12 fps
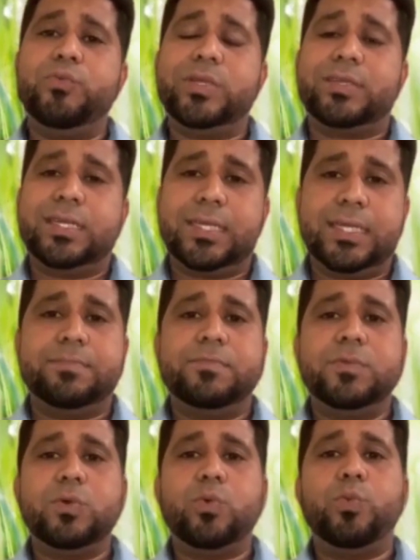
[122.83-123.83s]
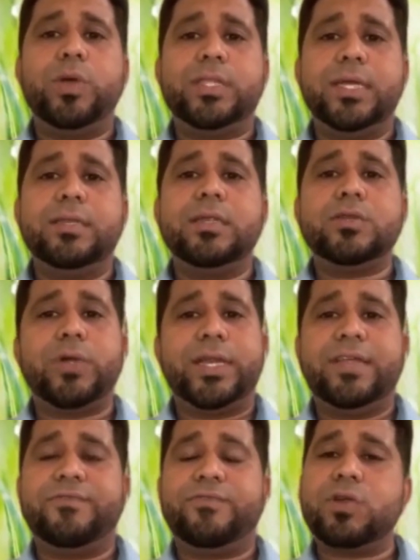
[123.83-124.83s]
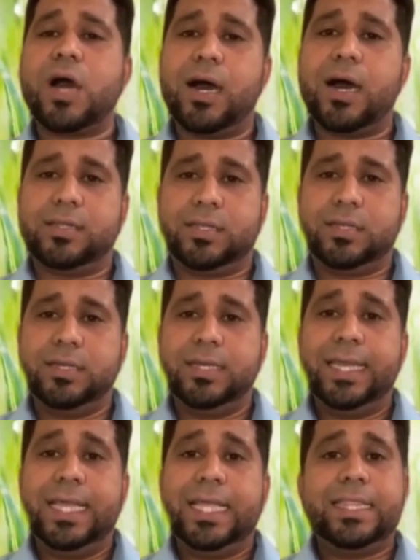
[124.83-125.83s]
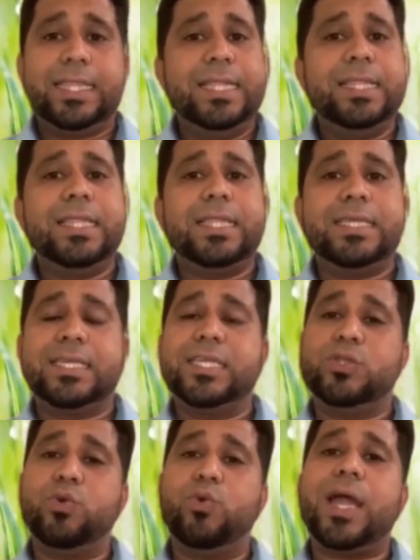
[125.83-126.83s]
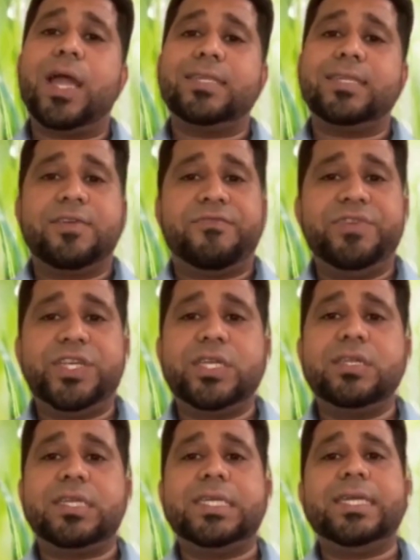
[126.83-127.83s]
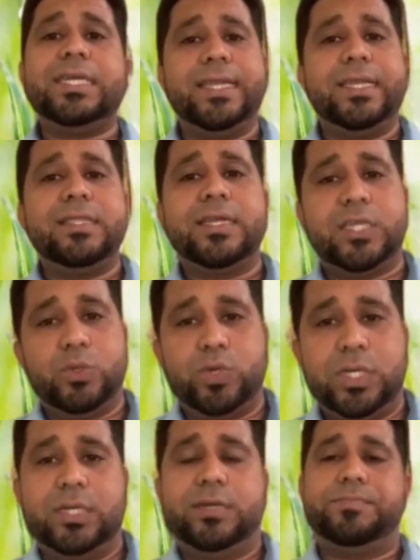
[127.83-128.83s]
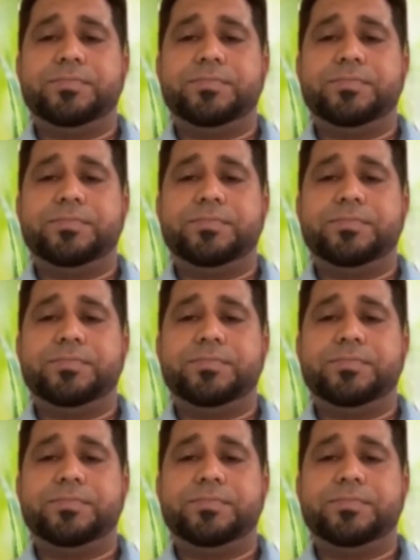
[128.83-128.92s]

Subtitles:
visit him within 24 hours, then this is known as deficiency in the duty.